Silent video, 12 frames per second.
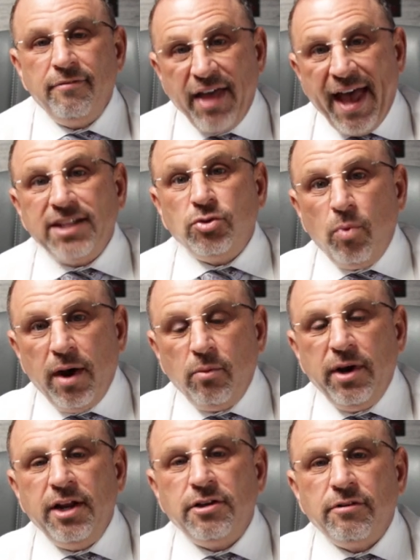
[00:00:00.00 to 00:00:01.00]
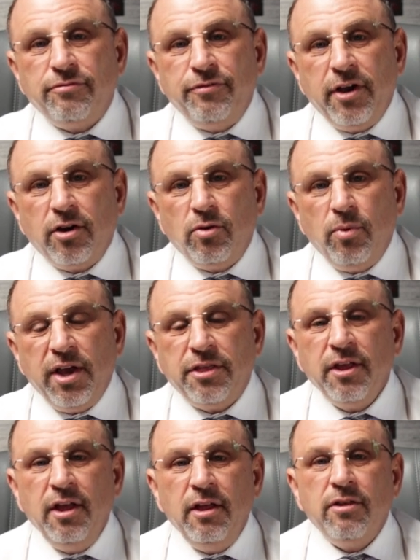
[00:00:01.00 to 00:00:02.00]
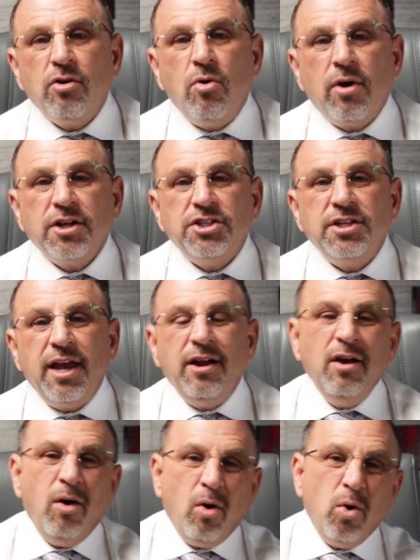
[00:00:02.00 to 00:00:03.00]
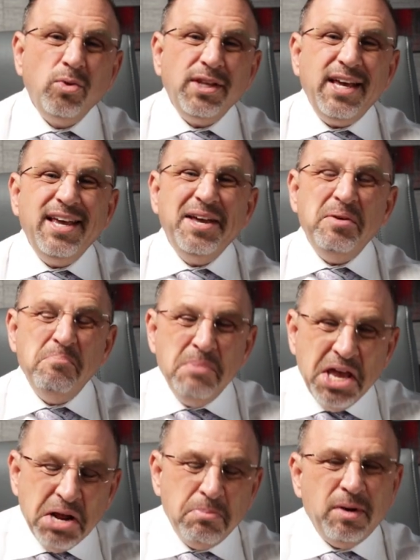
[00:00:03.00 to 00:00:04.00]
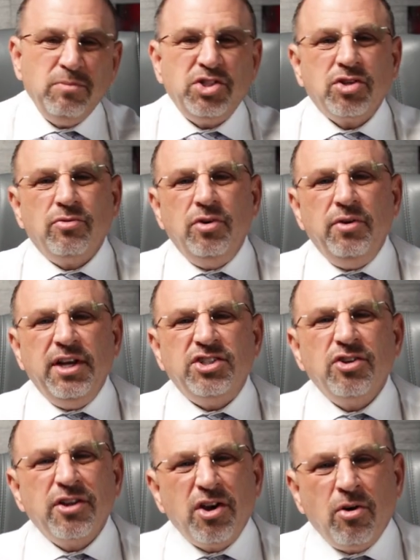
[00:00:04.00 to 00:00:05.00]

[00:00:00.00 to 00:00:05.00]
if that's what it would interfere with, the court said only minimum scrutiny. So the